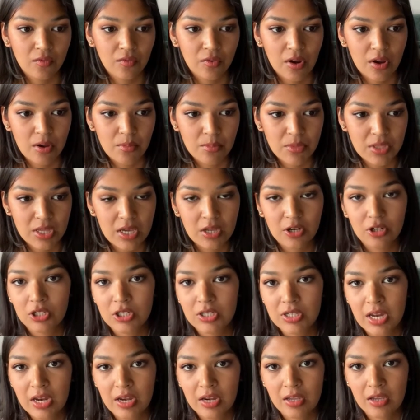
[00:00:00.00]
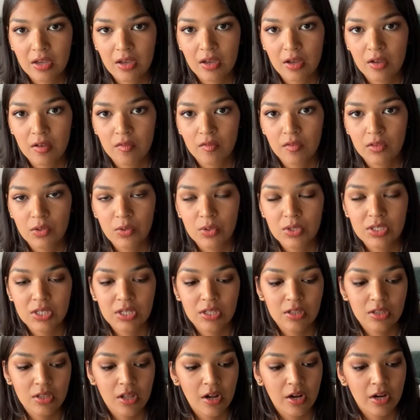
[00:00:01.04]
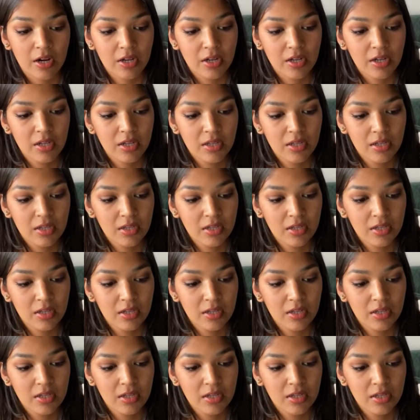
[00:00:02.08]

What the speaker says: from the understanding of Lewis and Clark.